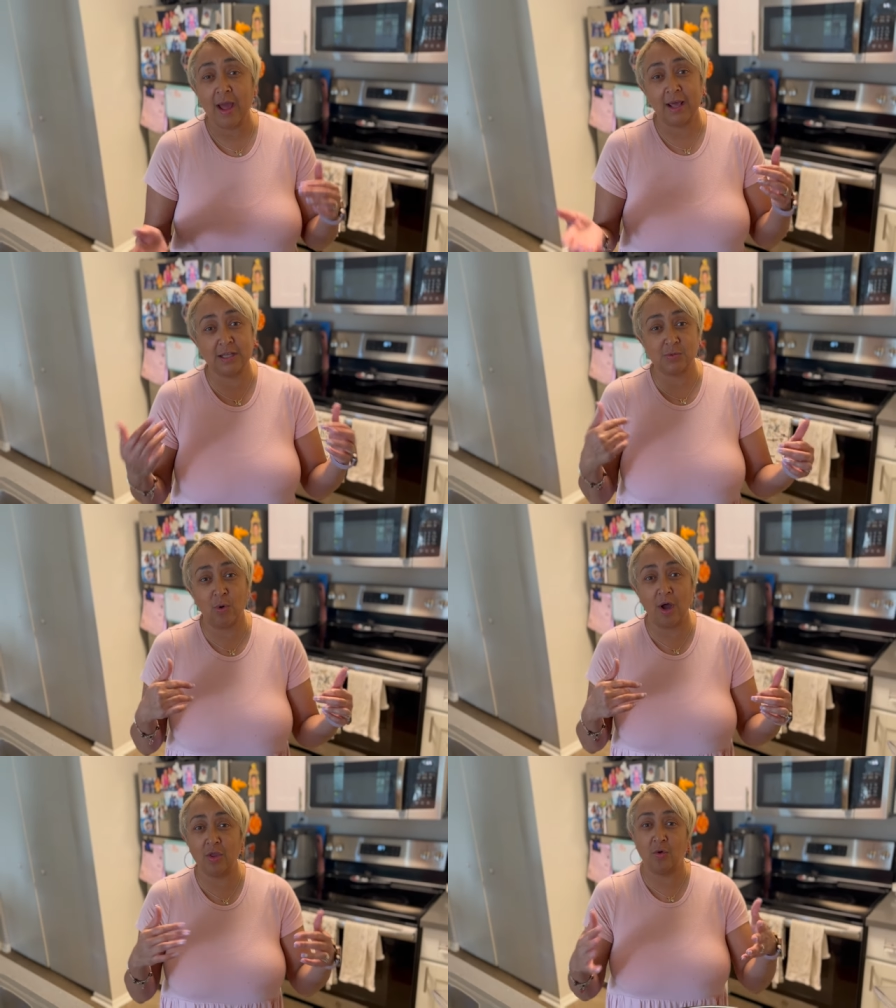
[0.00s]
Guess
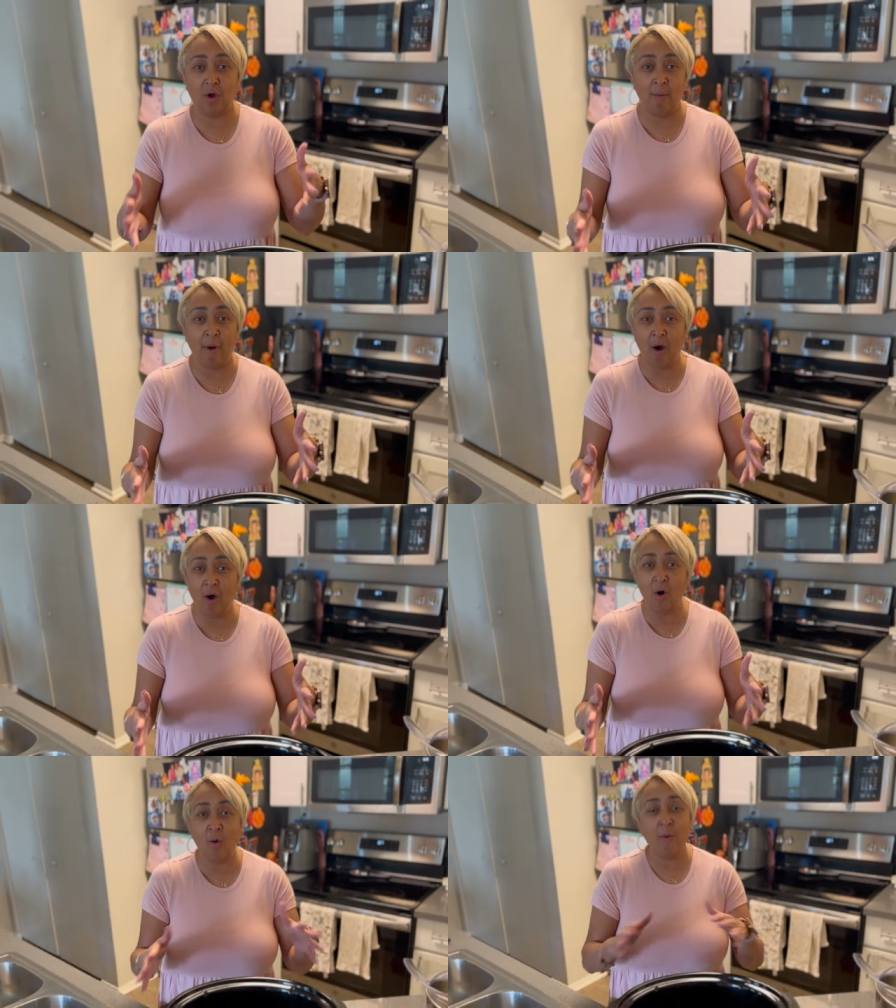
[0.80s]
what? You come
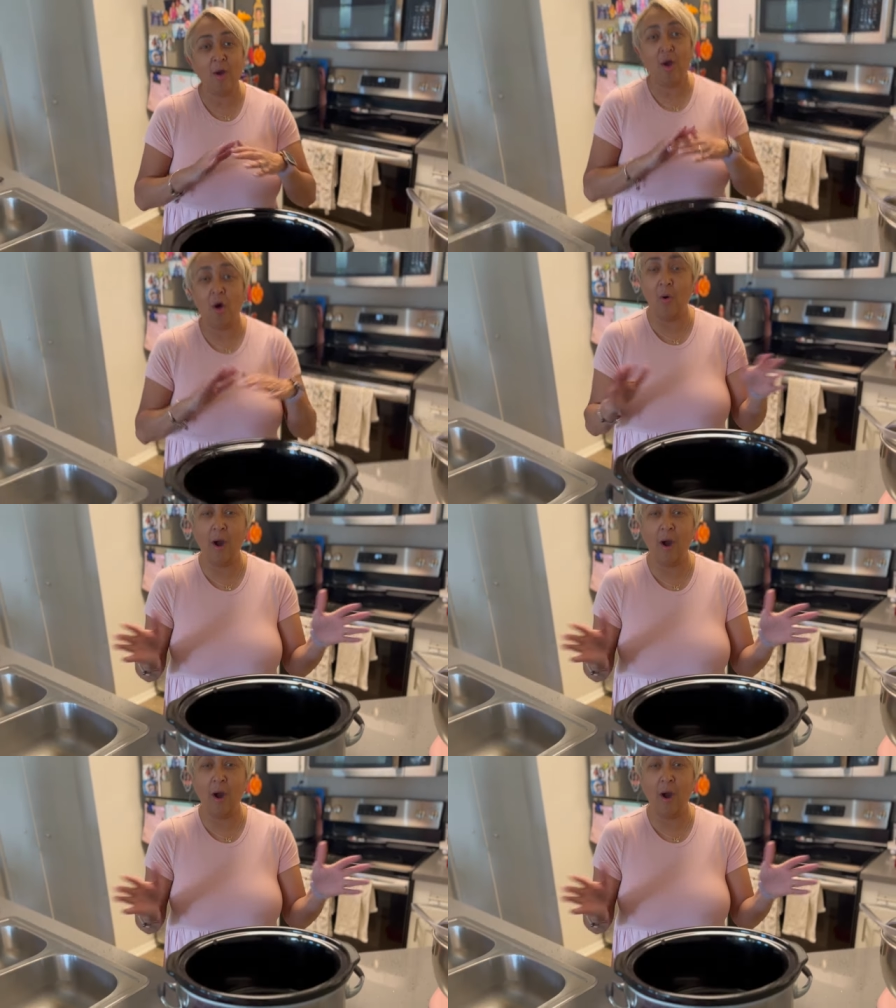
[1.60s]
home, whole